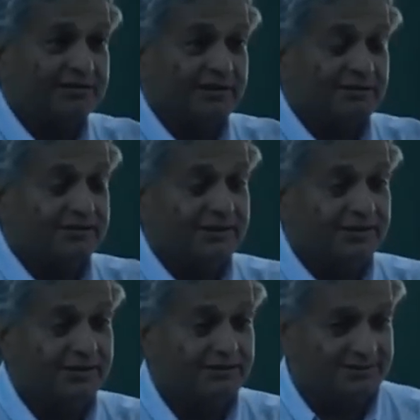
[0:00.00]
actually
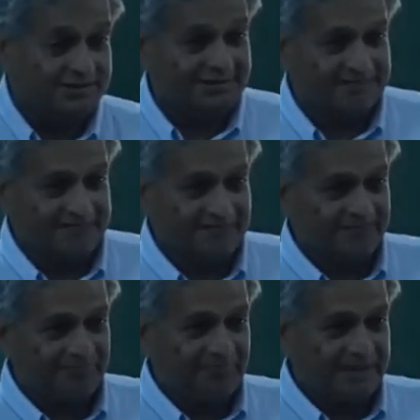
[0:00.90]
you dictate the
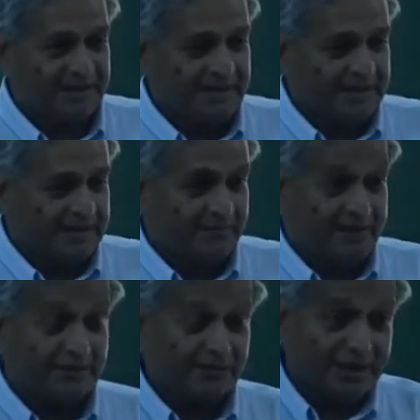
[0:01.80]
economy
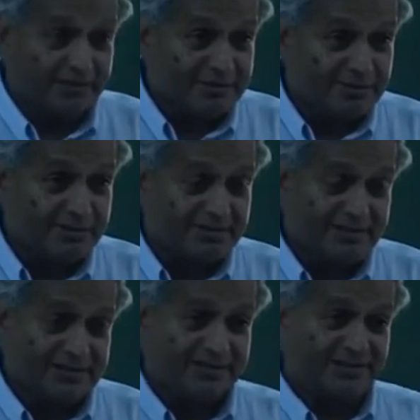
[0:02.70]
to a large
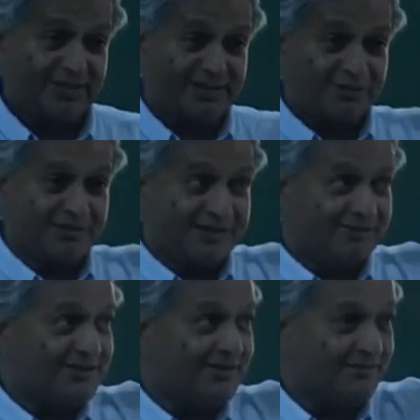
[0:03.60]
extent in
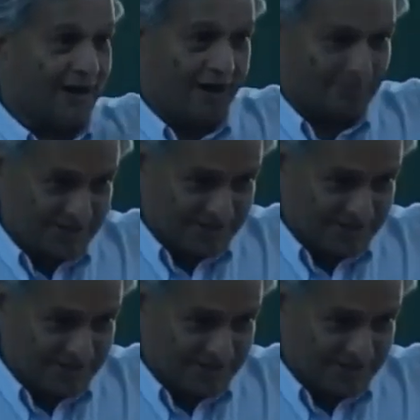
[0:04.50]
that sector because